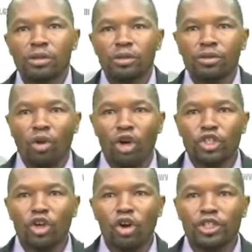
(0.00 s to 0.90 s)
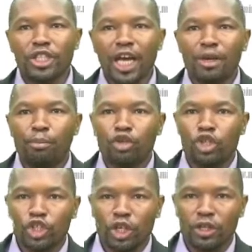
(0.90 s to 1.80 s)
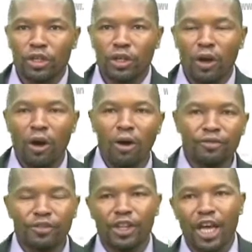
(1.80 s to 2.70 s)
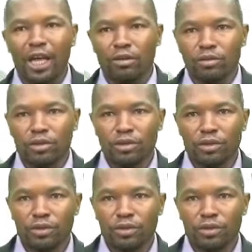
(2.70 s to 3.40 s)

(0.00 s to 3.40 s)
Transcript: Also consider the position of the anus.